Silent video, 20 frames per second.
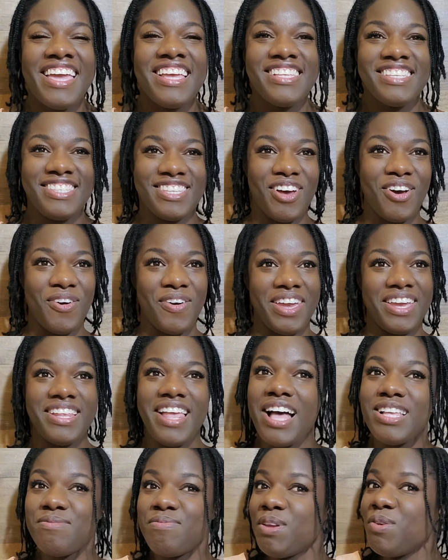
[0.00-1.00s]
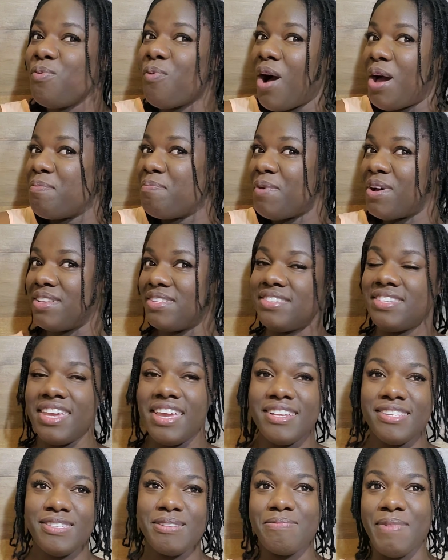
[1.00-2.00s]
So it has been 1 month
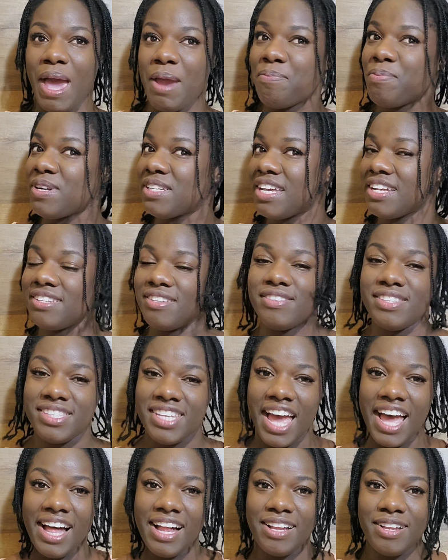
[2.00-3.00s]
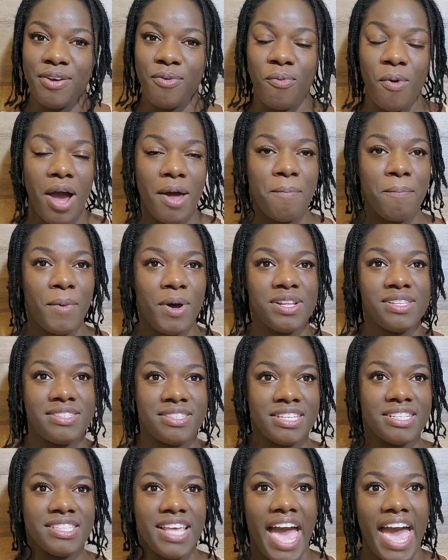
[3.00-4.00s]
into my protected style. 1 month
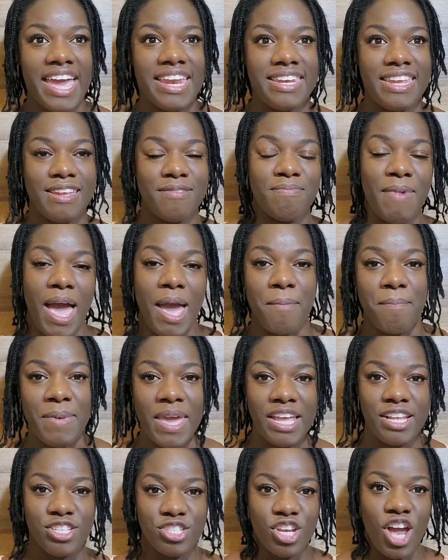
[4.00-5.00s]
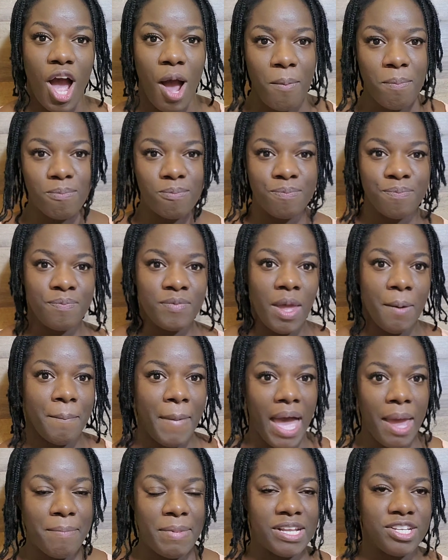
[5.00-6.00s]
since I did my big chop.
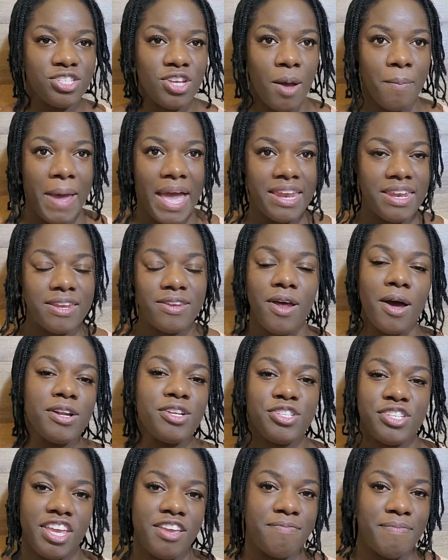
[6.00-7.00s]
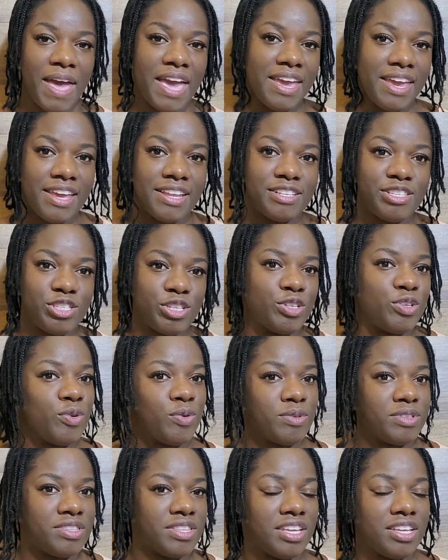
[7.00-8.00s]
By big chop, I did not shave my head. So
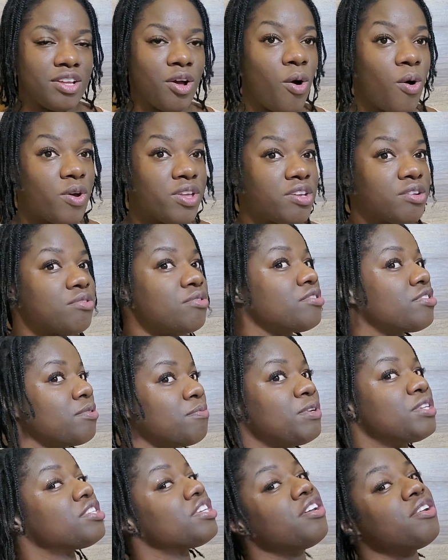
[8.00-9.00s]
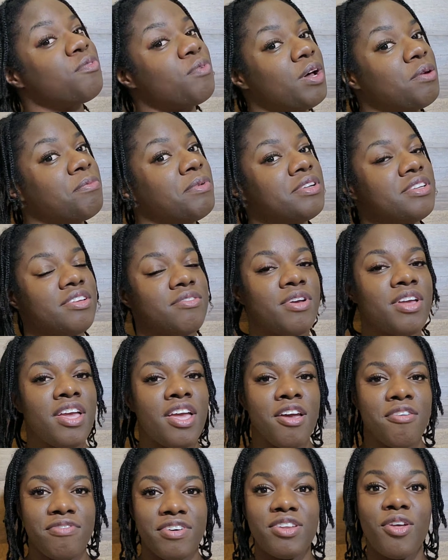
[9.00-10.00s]
don't think, oh, you grew so much hair in 1 month.
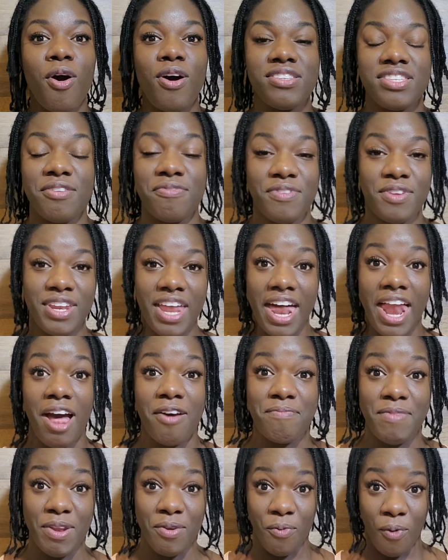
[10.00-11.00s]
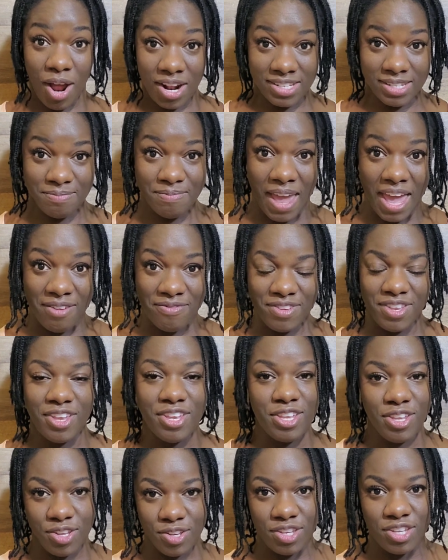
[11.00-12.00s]
For those of you that have been watching my
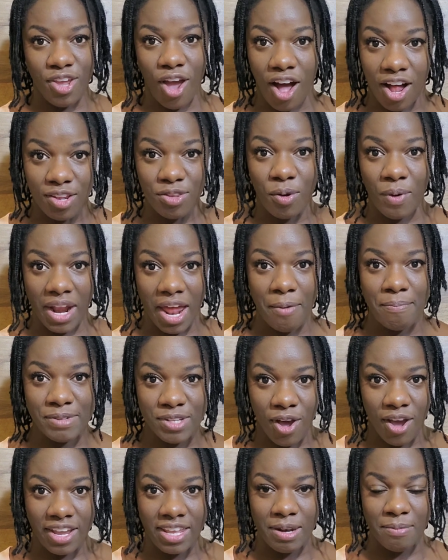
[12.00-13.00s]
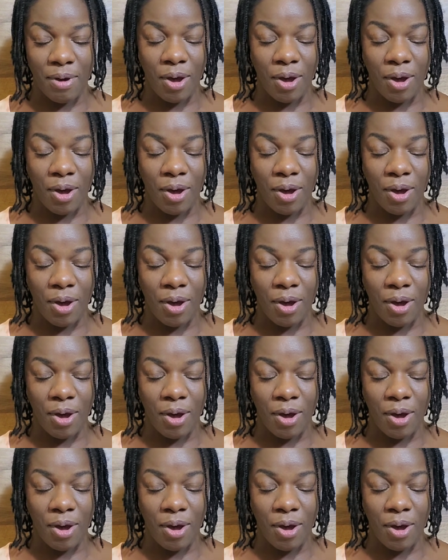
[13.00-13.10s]
video, y'all know what I'm talking